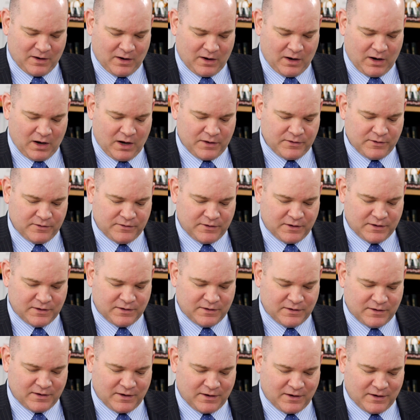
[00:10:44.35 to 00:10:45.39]
Other
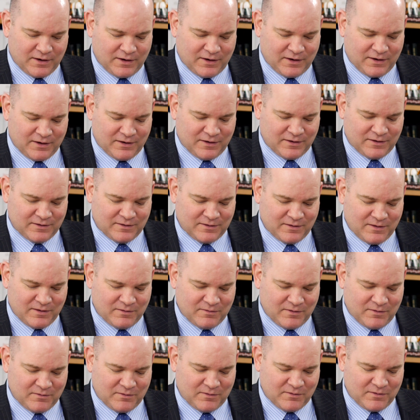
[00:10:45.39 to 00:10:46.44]
than
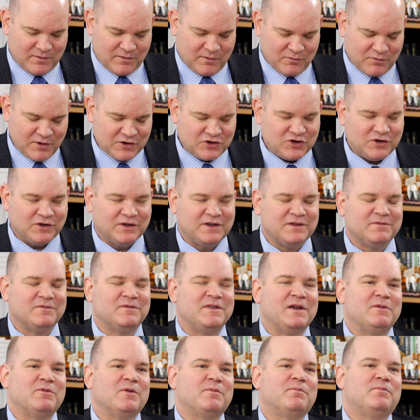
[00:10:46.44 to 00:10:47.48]
originally,
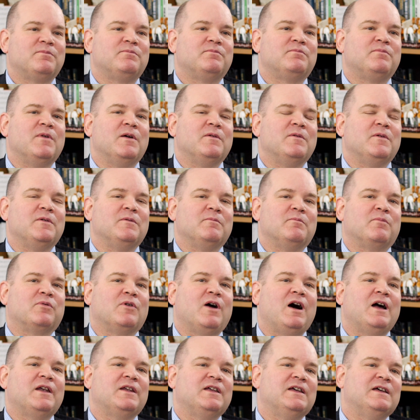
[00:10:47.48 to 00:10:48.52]
they were
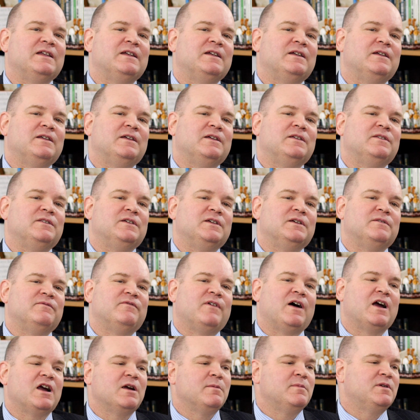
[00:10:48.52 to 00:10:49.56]
brought in the
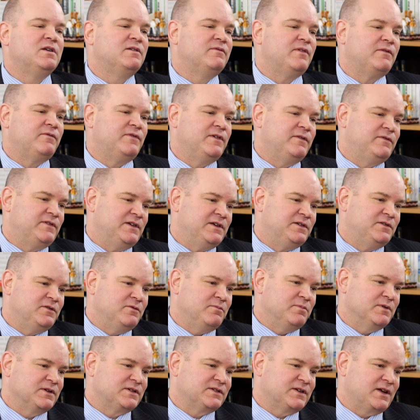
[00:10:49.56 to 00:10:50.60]
environment of a
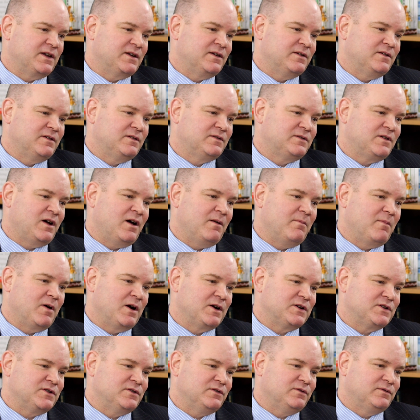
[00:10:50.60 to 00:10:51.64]
52% top
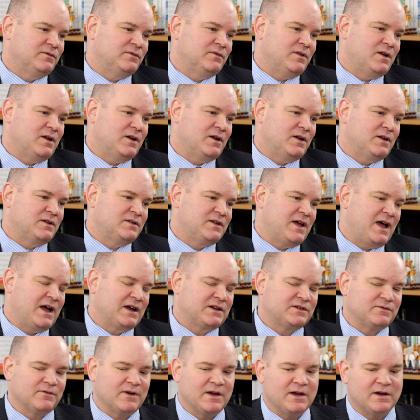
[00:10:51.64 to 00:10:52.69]
marginal
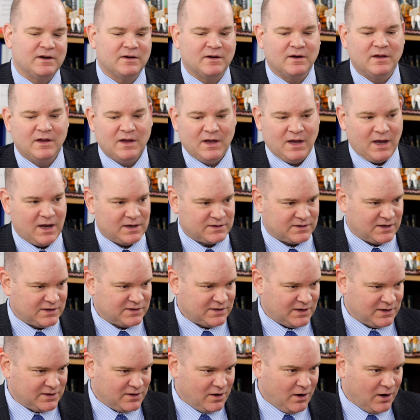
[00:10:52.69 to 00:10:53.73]
tax rate. And as I
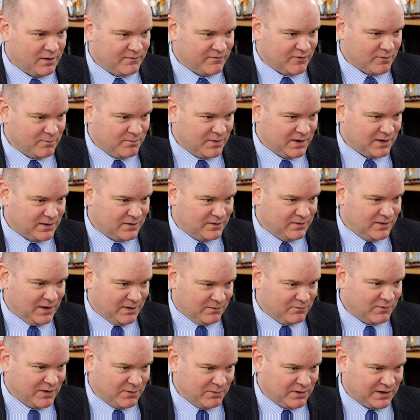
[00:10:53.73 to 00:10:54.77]
said, God forbid
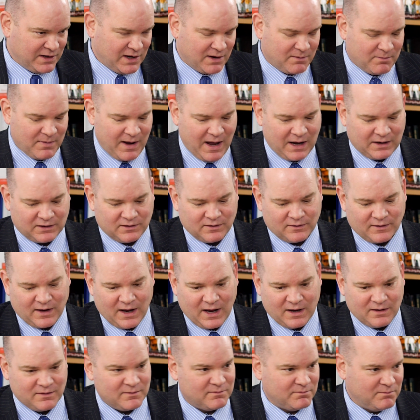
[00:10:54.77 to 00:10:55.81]
that we would get back to
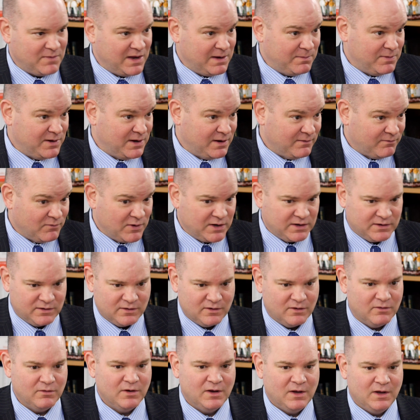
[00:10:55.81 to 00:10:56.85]
that. And maybe if we
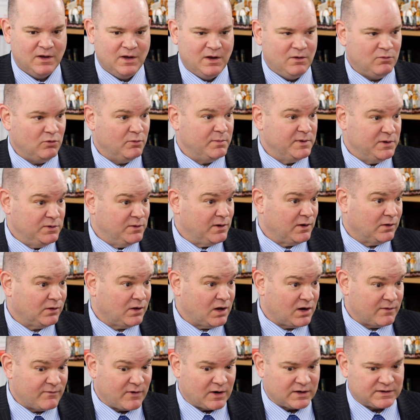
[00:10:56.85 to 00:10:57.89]
do, we'll be doing a
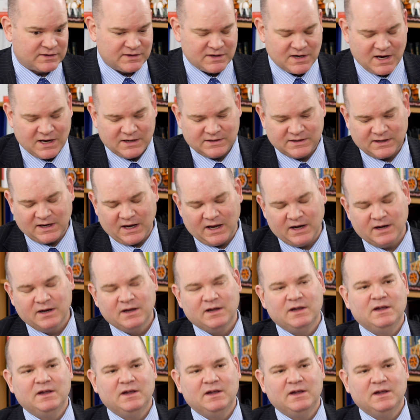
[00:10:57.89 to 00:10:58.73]
lot of RCAs again.